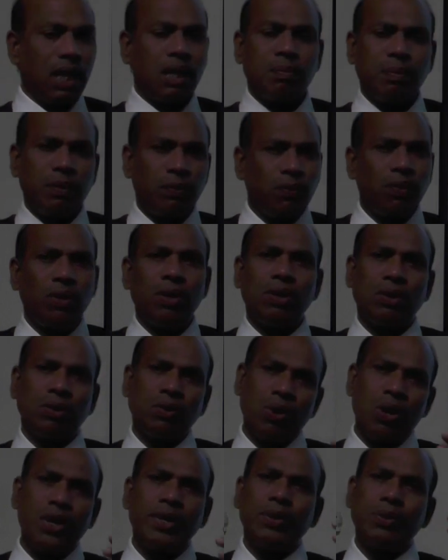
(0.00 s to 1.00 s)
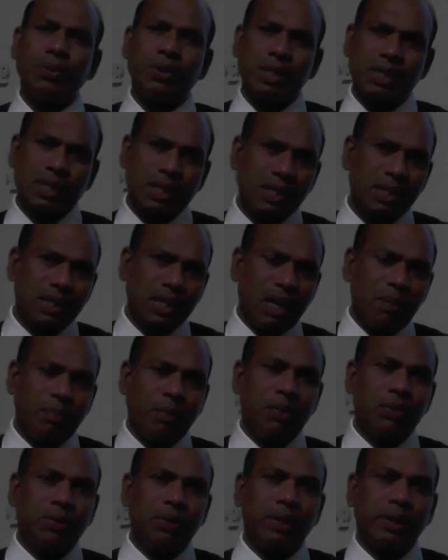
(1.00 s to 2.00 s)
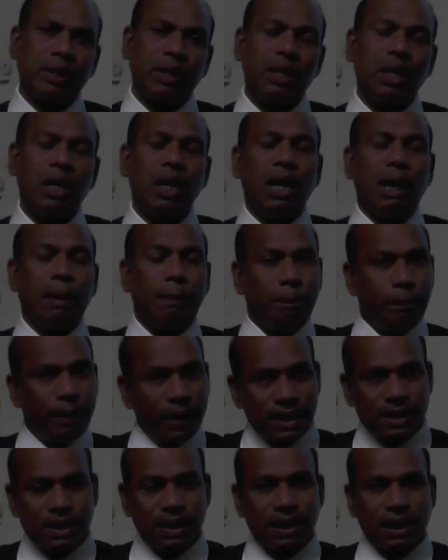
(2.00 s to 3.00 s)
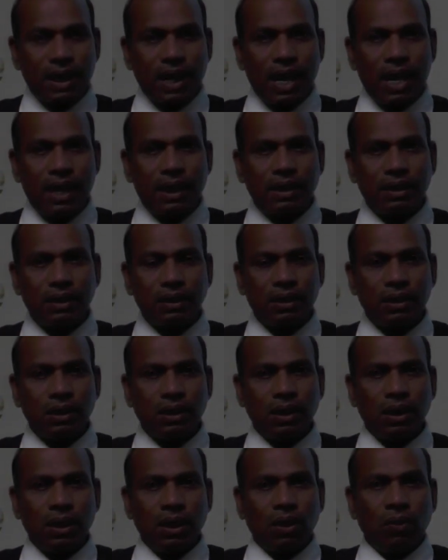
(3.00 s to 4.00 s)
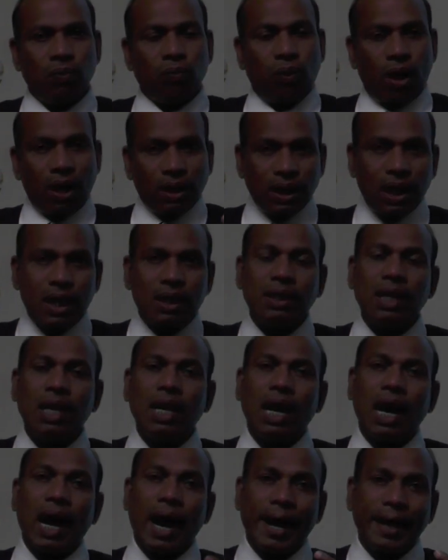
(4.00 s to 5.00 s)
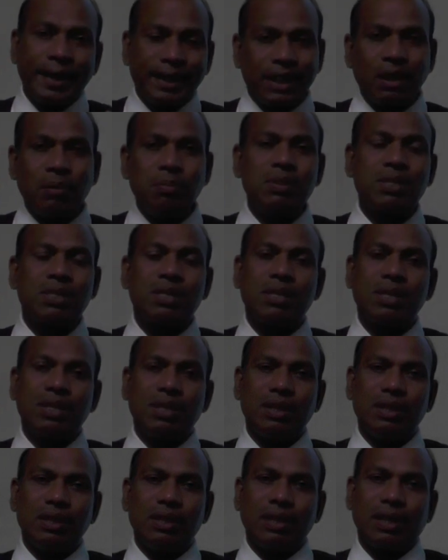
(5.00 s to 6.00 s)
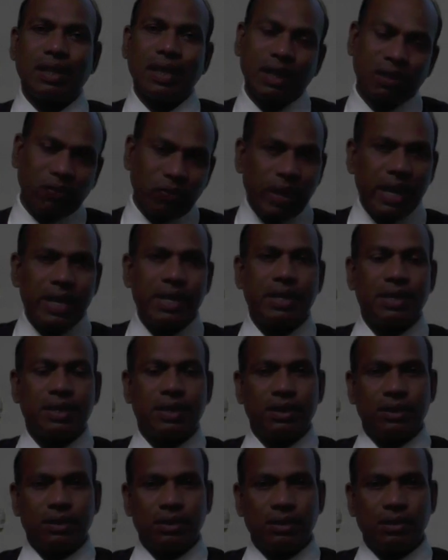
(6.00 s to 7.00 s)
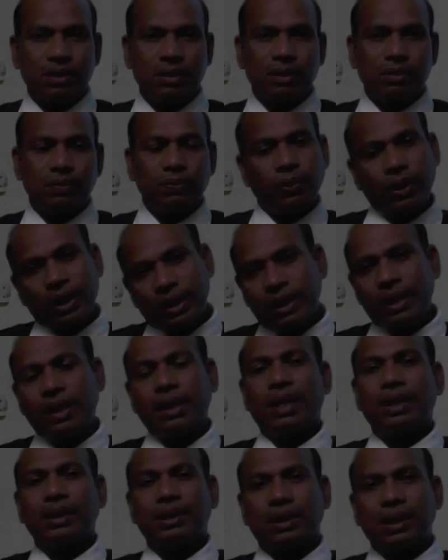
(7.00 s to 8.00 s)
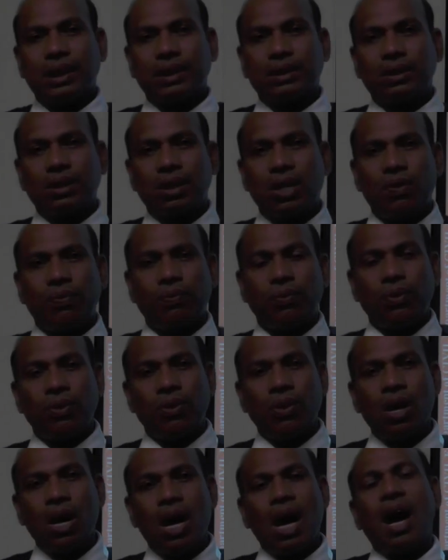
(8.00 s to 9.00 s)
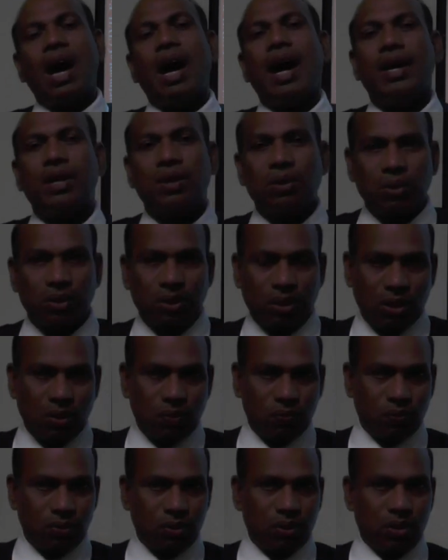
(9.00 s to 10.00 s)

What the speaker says: Right, before going to discuss about basin lag, what are the items required for the construction of hydrograph